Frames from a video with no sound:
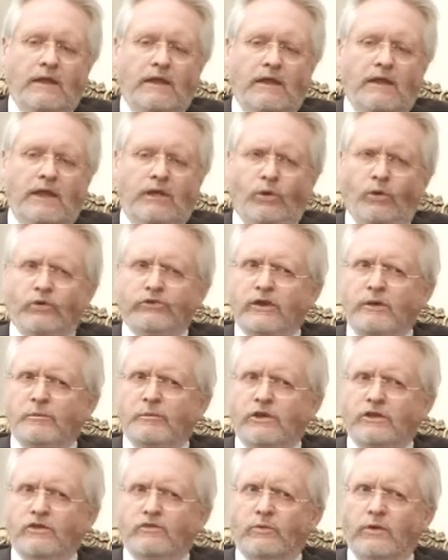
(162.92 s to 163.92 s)
It also
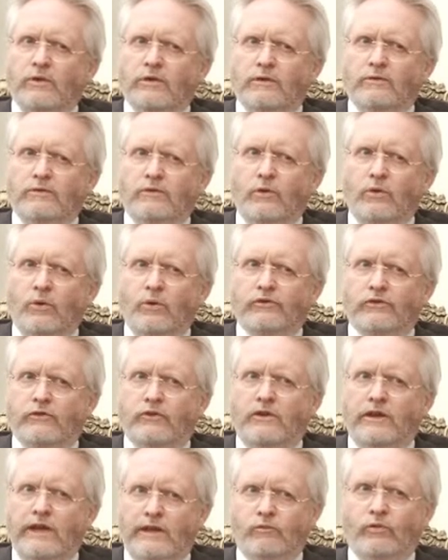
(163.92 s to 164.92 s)
brings with it, of course, the
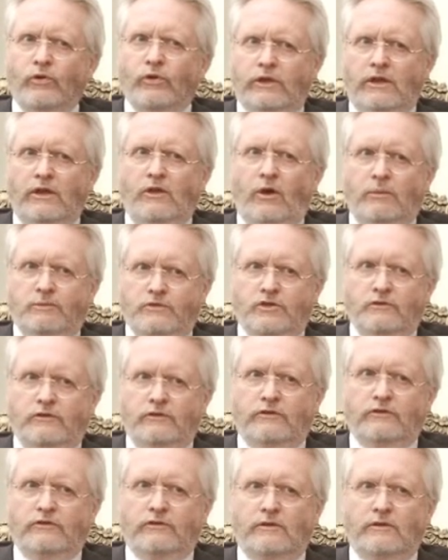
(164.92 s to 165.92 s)
networking options.